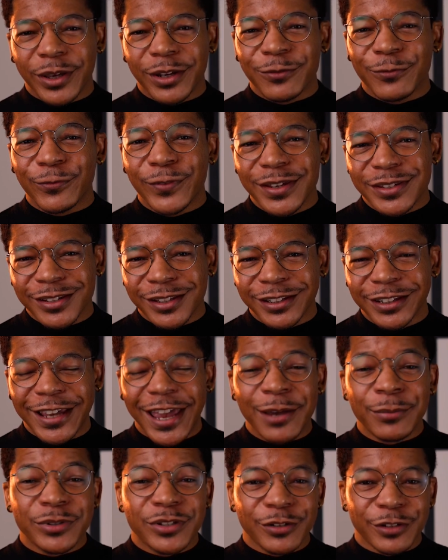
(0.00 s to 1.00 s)
been physically
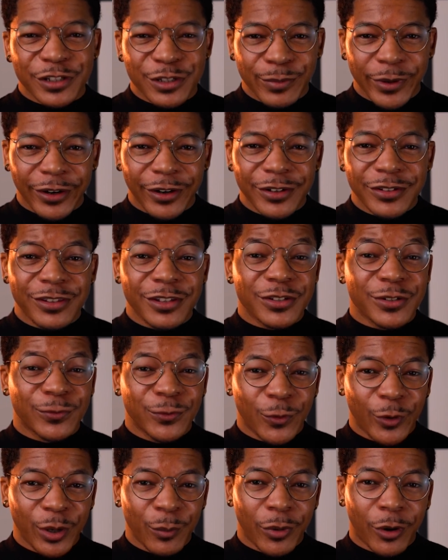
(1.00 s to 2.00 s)
able to experience the
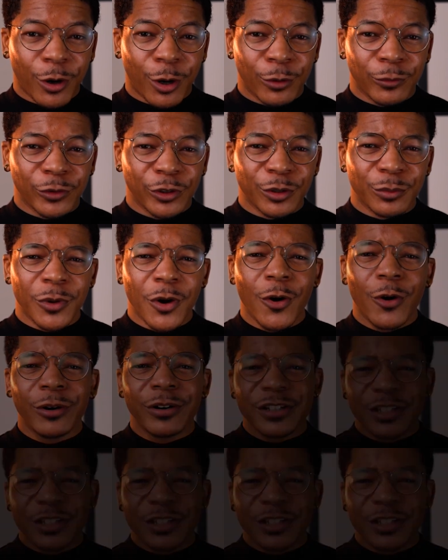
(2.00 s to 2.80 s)
Savoy Ballroom or